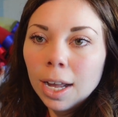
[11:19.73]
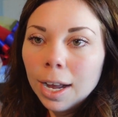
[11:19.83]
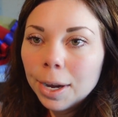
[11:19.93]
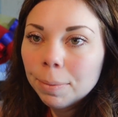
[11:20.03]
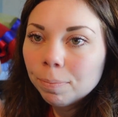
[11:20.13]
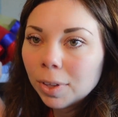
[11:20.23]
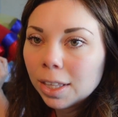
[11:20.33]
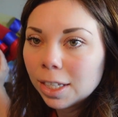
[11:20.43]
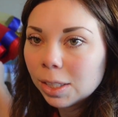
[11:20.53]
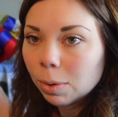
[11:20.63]
Um,
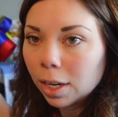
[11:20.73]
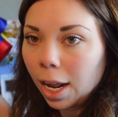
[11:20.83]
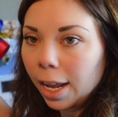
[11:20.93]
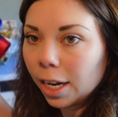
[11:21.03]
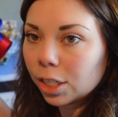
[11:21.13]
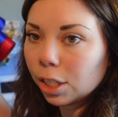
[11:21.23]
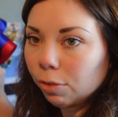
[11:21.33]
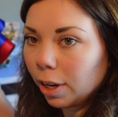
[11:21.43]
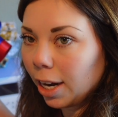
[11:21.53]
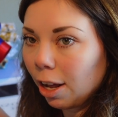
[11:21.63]
this one, I actually
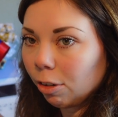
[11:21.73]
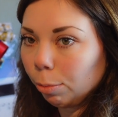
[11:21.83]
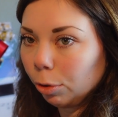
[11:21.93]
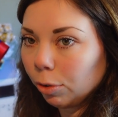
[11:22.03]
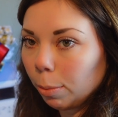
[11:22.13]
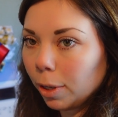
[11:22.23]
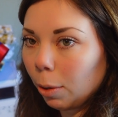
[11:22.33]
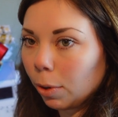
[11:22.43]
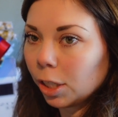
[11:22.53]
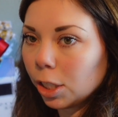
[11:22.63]
ran out of blue ribbon. I
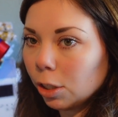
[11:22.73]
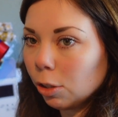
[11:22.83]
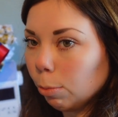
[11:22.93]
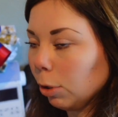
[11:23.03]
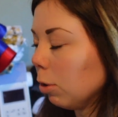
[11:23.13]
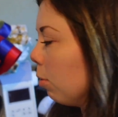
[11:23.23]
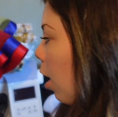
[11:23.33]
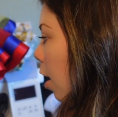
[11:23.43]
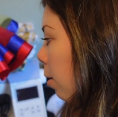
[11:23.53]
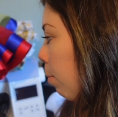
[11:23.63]
wanted to do blue
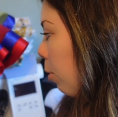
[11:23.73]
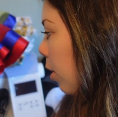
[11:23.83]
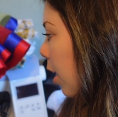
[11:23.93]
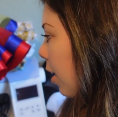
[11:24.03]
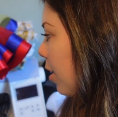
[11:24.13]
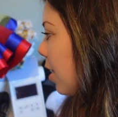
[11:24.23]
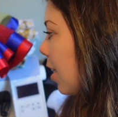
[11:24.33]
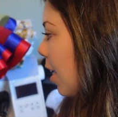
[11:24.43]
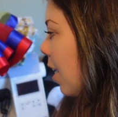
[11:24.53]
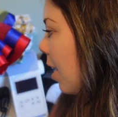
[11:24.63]
on both layers.
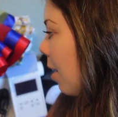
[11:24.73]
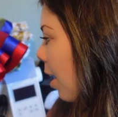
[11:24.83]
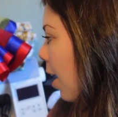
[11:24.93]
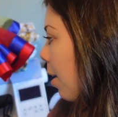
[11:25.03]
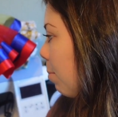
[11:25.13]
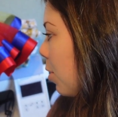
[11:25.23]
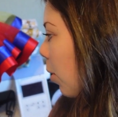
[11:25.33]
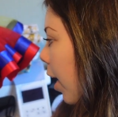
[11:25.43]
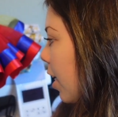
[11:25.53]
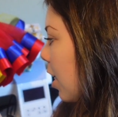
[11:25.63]
Um, so
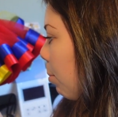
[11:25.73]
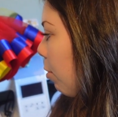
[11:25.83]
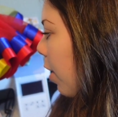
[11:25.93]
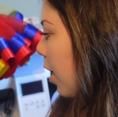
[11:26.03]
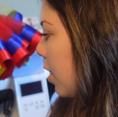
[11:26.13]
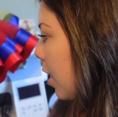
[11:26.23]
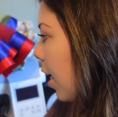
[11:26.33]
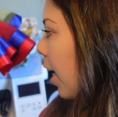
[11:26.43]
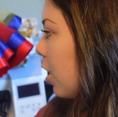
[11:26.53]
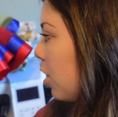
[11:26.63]
I had to improvise and
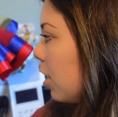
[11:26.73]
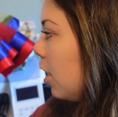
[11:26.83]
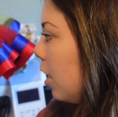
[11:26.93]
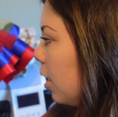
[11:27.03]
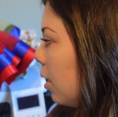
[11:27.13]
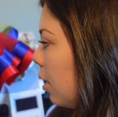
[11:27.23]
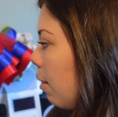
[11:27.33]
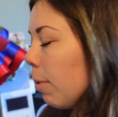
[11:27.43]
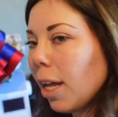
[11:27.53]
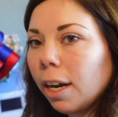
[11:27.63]
I actually,
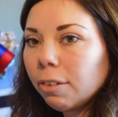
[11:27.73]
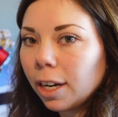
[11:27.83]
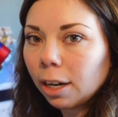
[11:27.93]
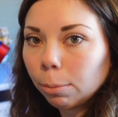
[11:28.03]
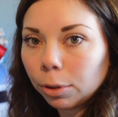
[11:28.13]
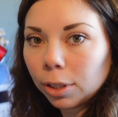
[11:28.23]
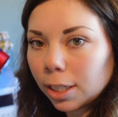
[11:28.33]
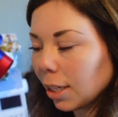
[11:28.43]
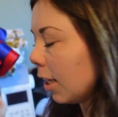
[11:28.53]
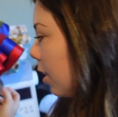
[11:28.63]
I'm glad I ran out of blue
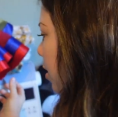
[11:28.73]
because I like